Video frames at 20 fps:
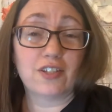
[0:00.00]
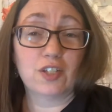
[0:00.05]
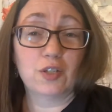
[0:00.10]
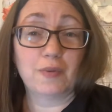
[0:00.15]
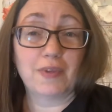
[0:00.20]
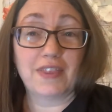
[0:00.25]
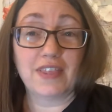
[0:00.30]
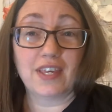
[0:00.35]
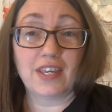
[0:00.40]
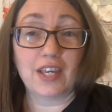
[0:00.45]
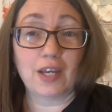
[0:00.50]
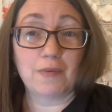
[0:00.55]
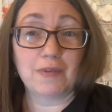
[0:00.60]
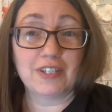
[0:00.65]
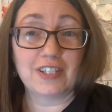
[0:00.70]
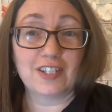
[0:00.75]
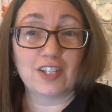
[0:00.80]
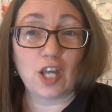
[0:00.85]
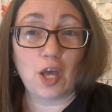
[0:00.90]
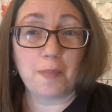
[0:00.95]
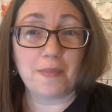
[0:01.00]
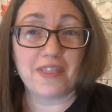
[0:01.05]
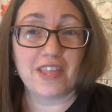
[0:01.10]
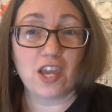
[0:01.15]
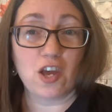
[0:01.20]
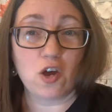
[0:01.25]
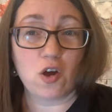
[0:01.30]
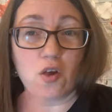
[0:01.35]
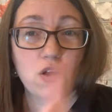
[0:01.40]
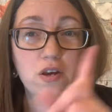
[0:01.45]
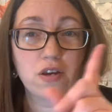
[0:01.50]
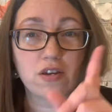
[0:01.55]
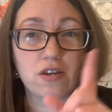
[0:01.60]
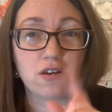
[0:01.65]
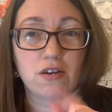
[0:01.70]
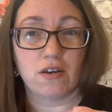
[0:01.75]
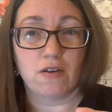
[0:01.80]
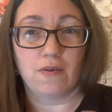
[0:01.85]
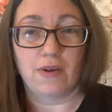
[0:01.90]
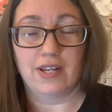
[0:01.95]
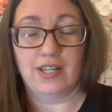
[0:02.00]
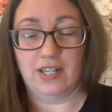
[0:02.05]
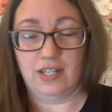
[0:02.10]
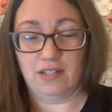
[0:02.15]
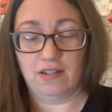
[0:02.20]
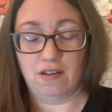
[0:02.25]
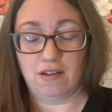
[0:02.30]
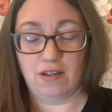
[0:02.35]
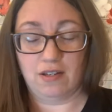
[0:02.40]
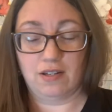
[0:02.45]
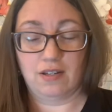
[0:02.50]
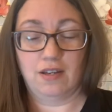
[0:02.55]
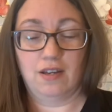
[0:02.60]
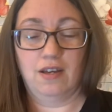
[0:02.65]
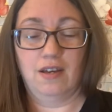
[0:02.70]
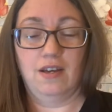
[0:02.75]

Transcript: You would think I would stop there. No, I did not.